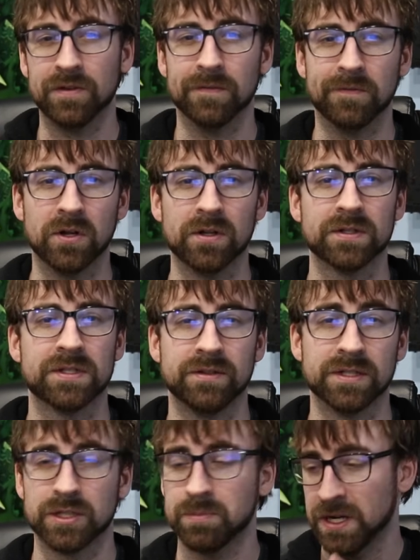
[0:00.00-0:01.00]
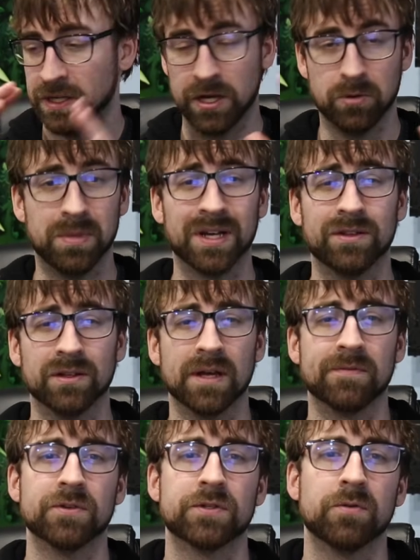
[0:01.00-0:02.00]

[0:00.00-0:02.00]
the vault despite how big the levels